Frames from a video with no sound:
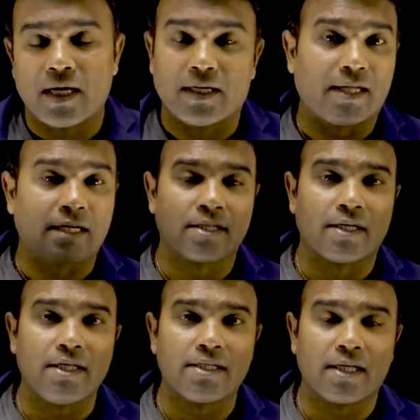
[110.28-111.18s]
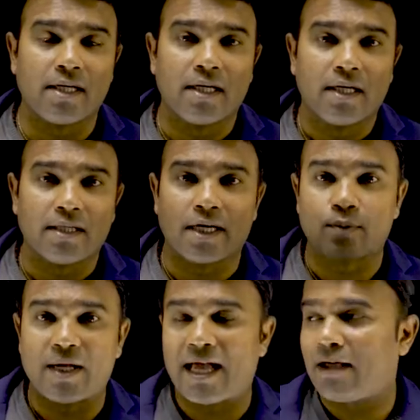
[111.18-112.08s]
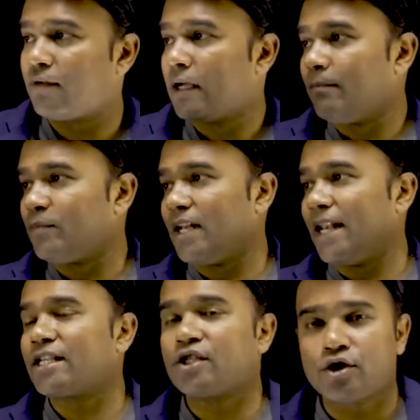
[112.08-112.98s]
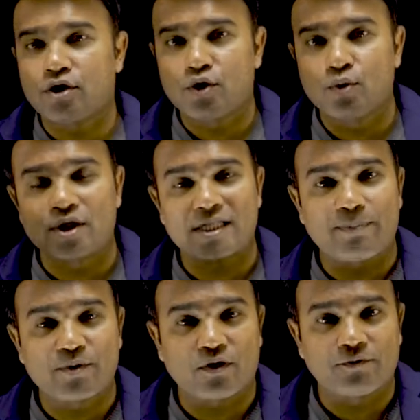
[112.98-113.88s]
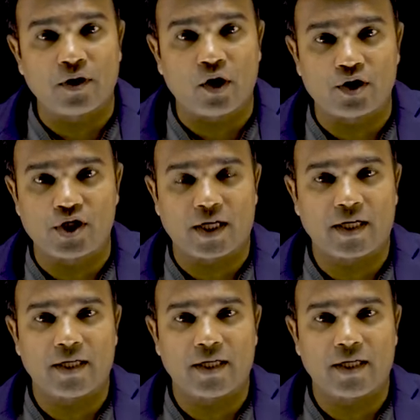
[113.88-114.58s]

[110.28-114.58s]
And that is the reason that we have the next two steps of the logic.